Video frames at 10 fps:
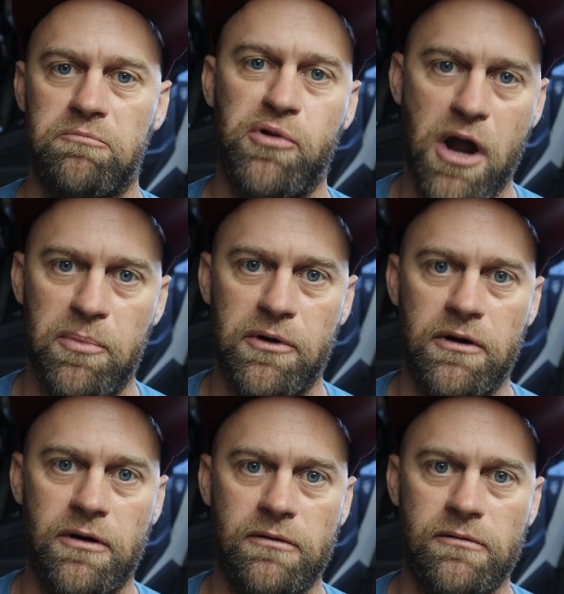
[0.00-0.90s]

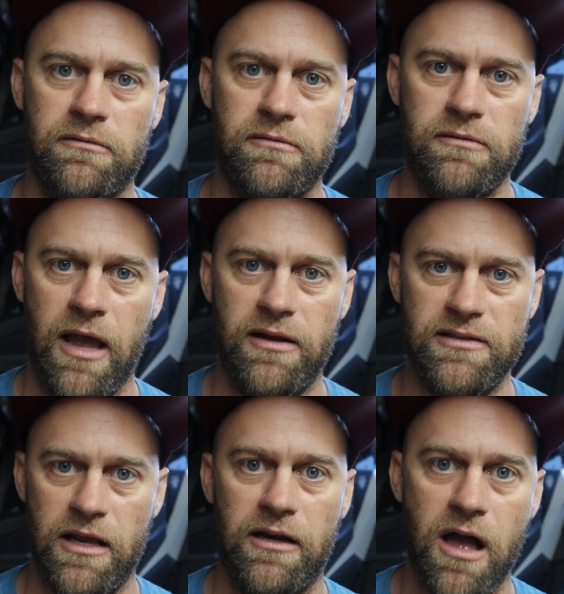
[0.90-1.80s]
Proper, how to
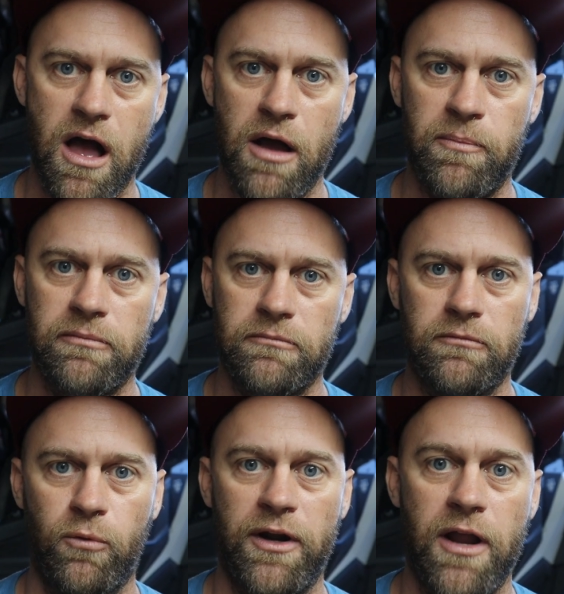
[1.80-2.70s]
set it up,
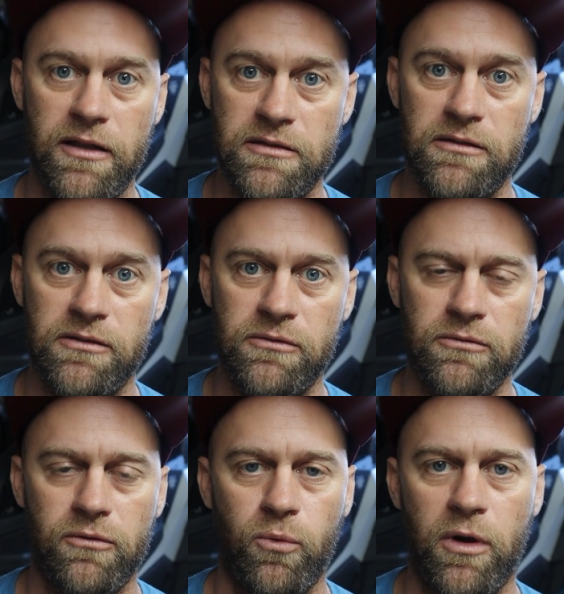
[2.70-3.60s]
what not to
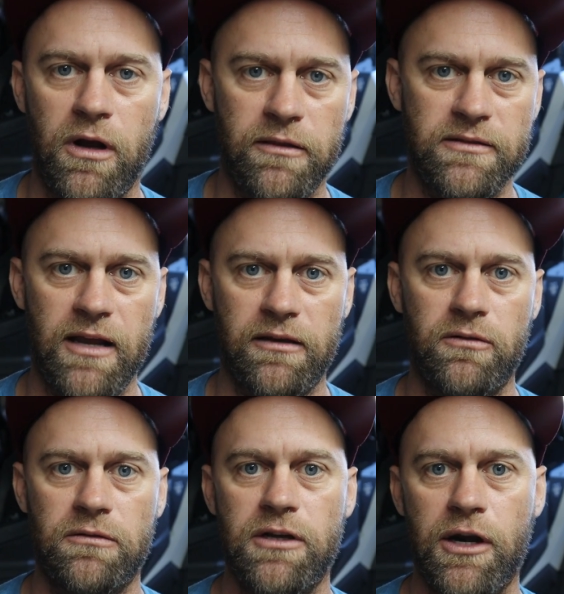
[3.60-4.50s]
do, what all the
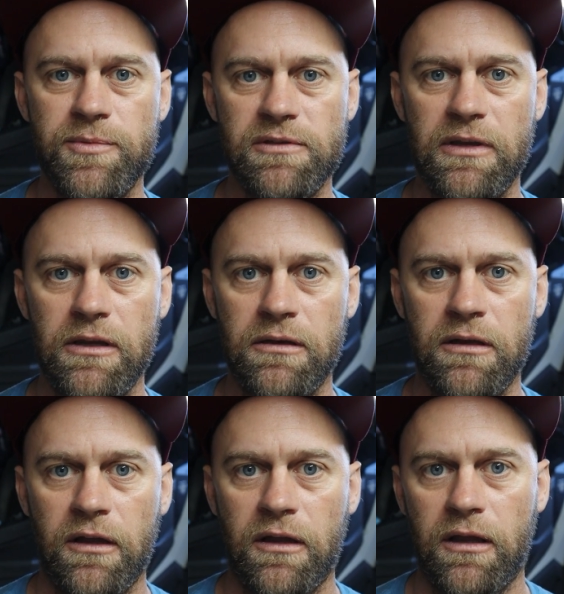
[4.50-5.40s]
technical terms
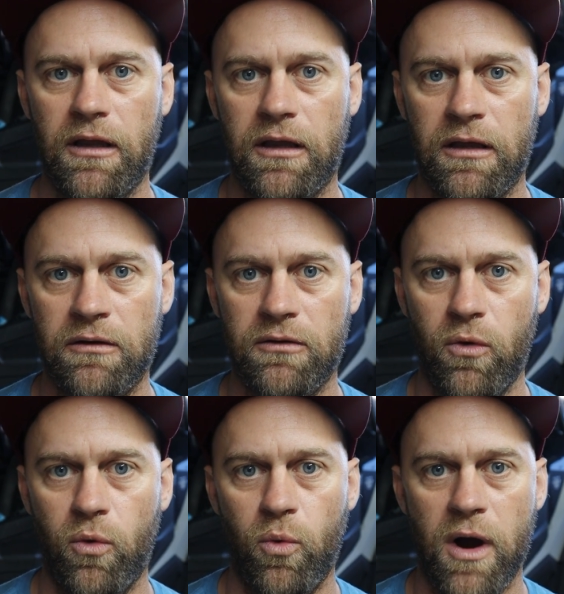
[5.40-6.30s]
mean, and
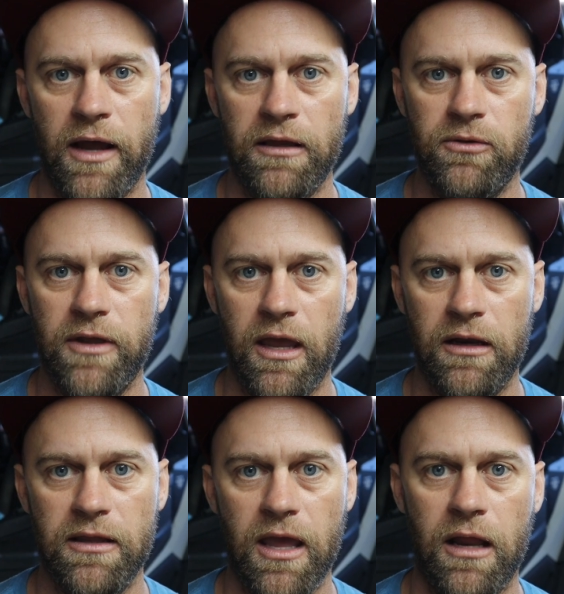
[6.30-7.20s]
why you
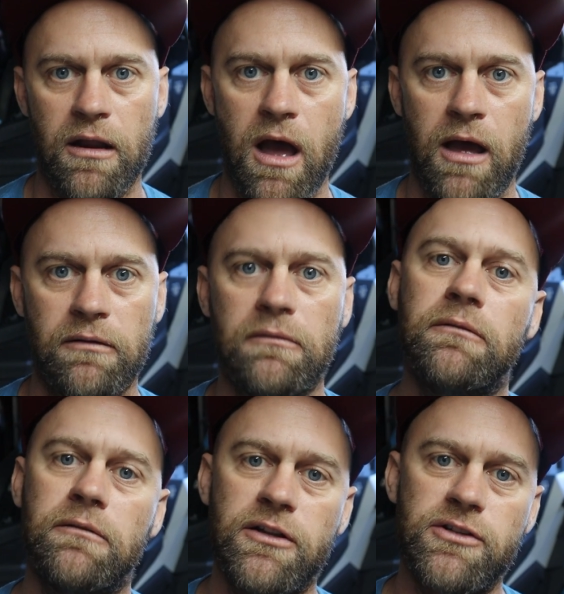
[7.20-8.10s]
can and cannot
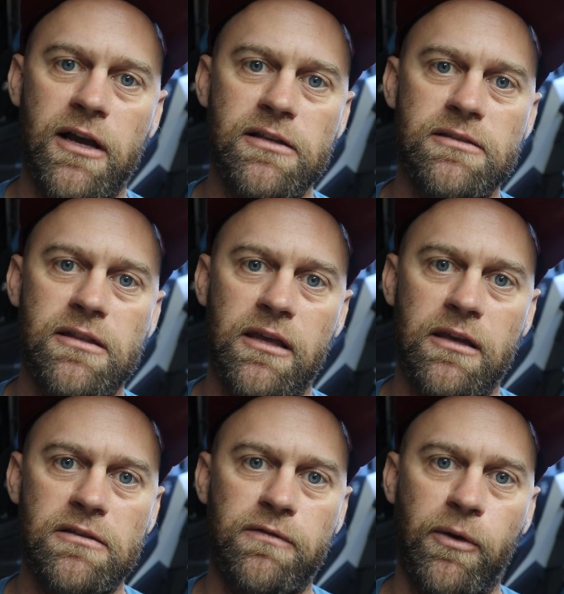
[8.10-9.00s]
adjust
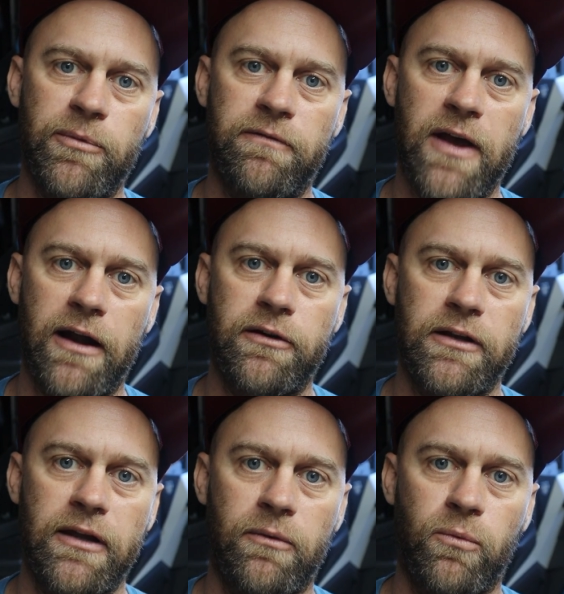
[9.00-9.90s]
things from the
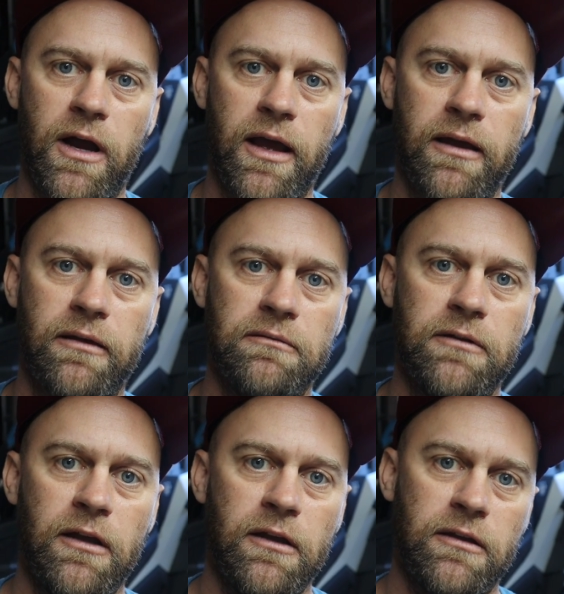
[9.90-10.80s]
factory, and why
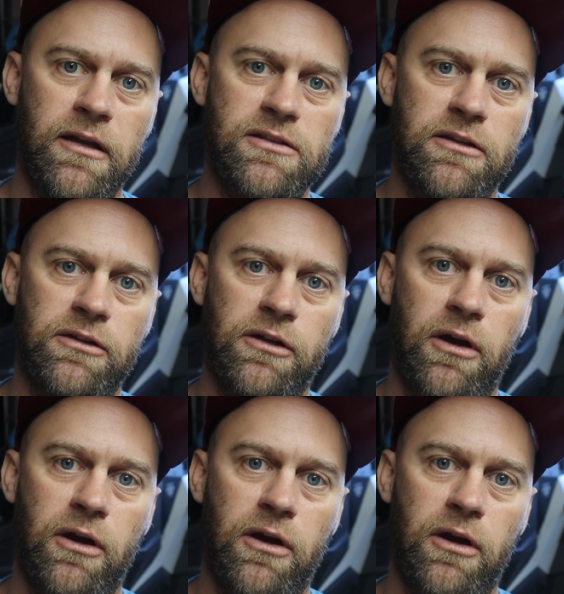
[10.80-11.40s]
it's good to